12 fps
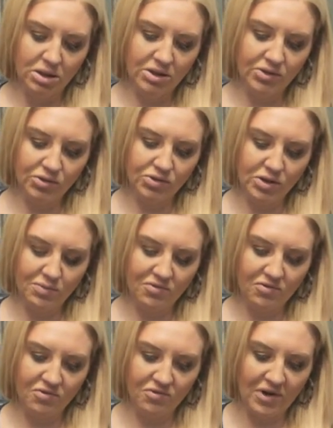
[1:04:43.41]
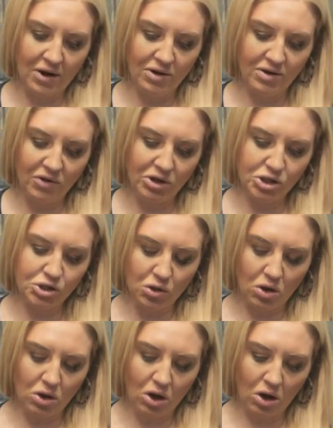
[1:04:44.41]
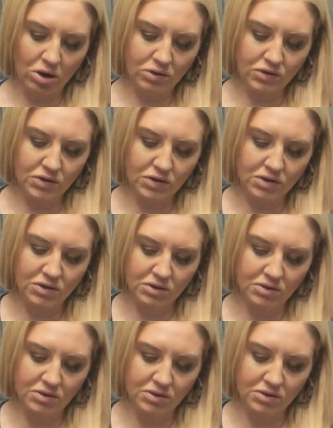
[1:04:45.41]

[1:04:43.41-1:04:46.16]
These are some very, very strong cards.